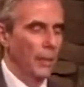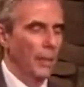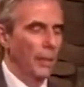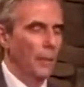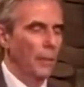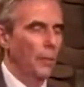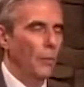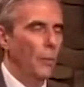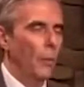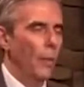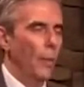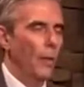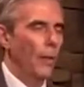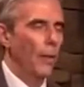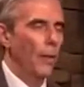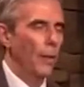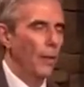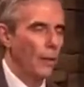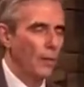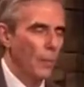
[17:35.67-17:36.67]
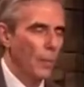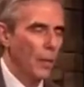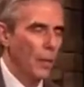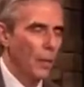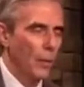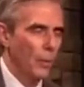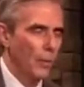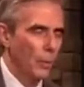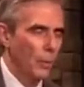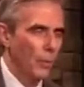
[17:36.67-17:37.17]
of what the
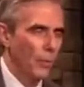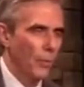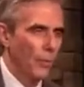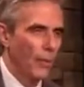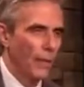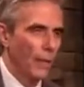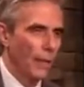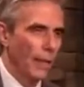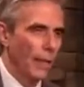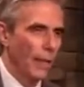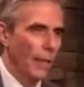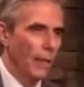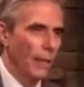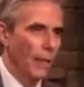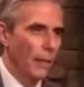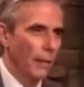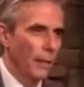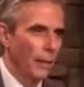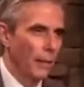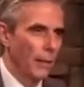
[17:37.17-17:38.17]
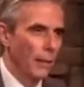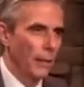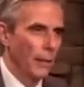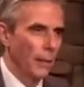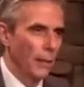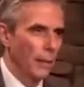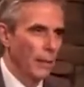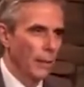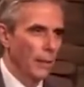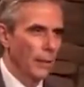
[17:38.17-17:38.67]
experience would feel like.
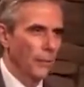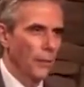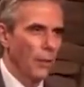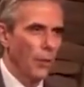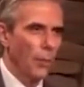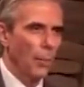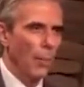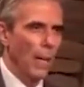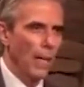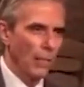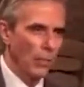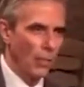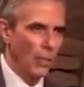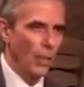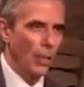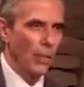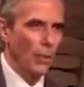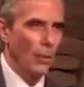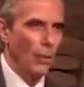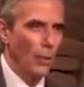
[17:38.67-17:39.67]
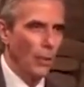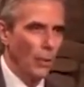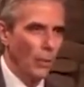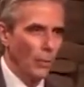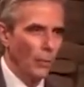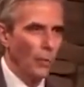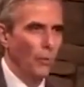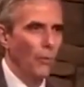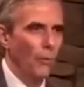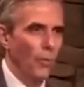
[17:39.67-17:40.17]
If you imagine it, you can
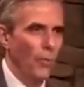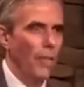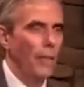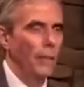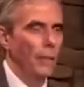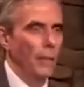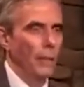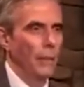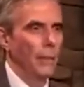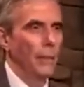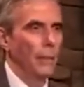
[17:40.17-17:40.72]
also feel it.